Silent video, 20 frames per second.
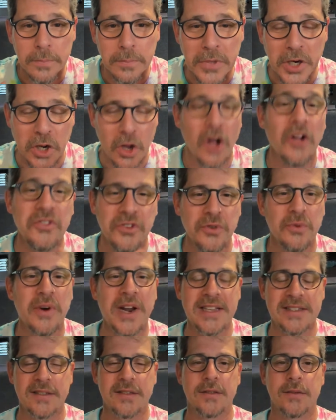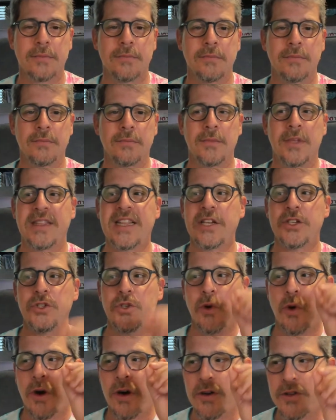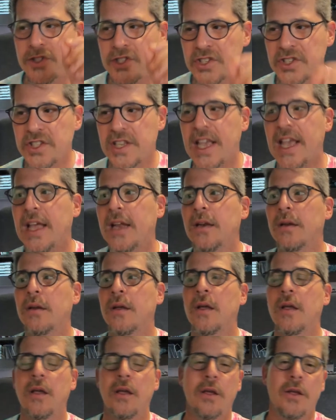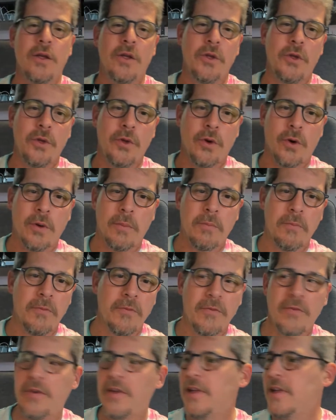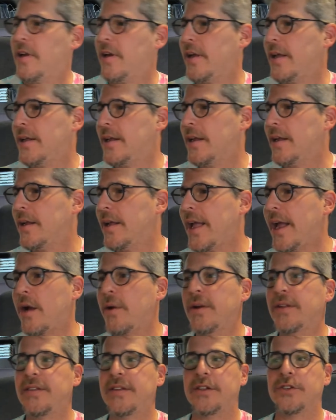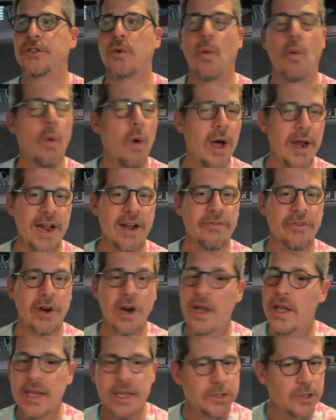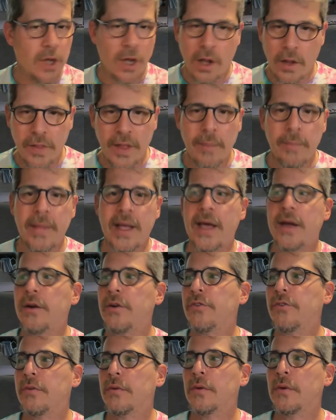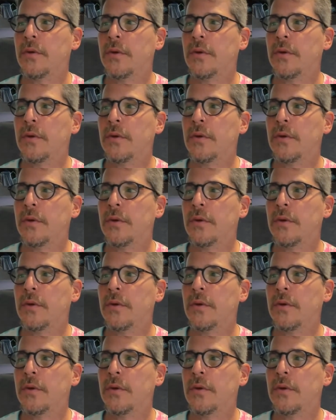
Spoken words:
but a call to racism. That your skin, your heritage, whatever, is all that matters.